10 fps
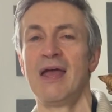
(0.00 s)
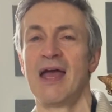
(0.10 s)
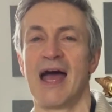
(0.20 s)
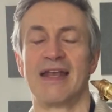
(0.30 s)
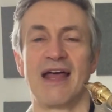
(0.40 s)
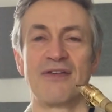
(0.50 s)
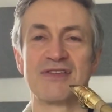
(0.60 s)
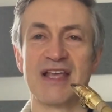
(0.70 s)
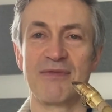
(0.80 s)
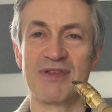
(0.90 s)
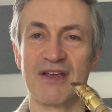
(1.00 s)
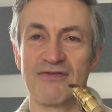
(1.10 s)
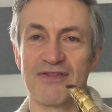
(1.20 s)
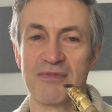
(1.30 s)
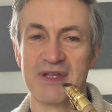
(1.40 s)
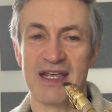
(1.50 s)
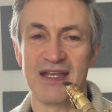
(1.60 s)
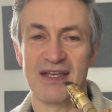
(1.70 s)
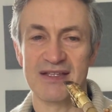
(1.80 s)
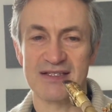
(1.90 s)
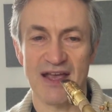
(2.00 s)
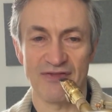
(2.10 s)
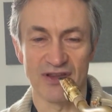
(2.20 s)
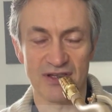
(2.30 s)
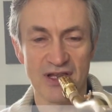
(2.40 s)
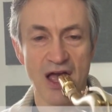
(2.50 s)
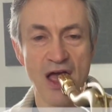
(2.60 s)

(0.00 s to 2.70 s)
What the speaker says: And now the same thing from the seventh.